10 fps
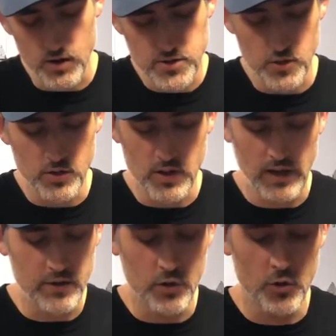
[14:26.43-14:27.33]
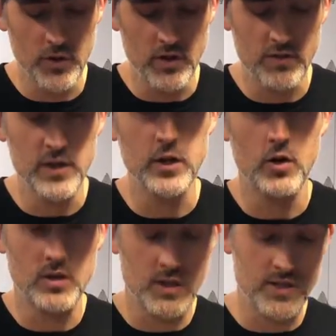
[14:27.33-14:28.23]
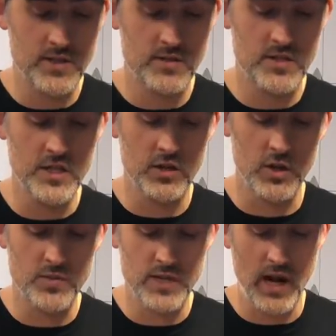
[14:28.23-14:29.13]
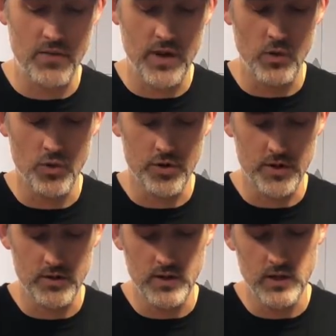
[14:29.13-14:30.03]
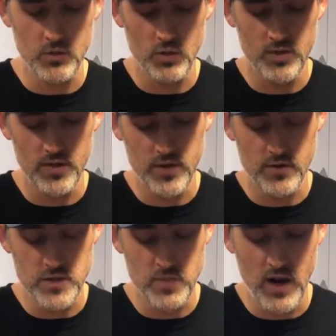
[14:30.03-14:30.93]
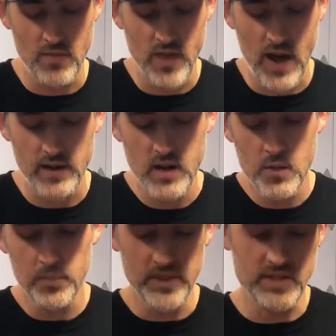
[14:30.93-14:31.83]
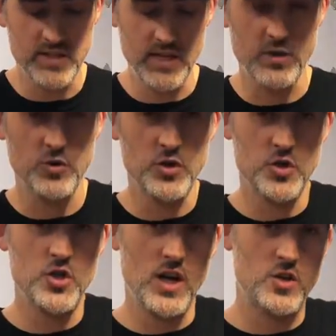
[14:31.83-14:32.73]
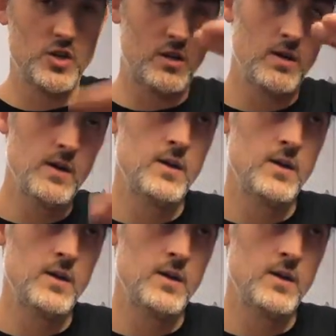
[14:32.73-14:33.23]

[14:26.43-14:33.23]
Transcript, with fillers: also, I could do a whole nother video on these C-clips and how they work and, and what the theory is behind that, but it's essentially just changing,